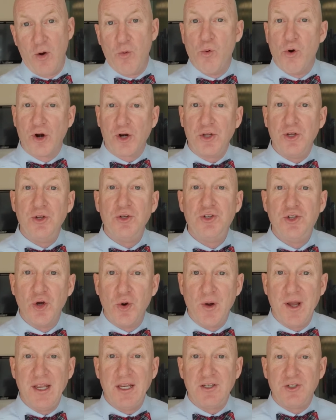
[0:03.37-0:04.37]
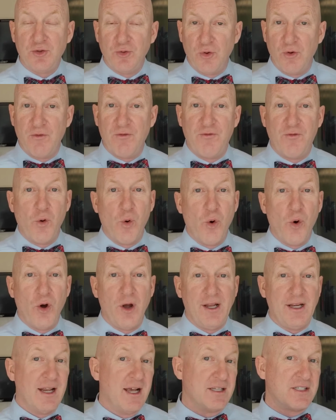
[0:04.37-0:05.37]
What are you doing to
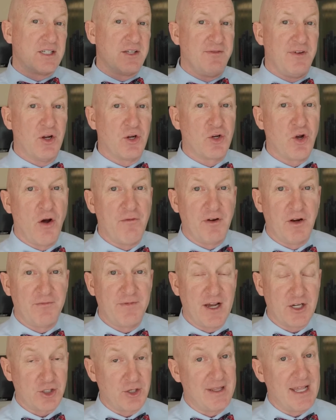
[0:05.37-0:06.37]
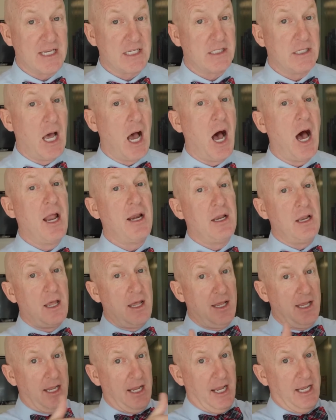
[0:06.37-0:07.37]
avoid a severe COVID infection that's not
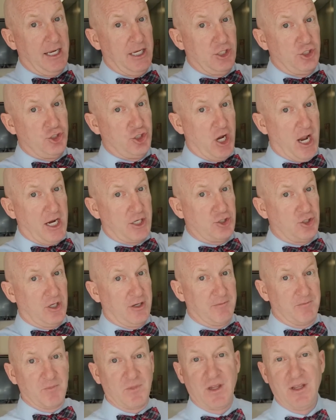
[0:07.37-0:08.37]
an injection?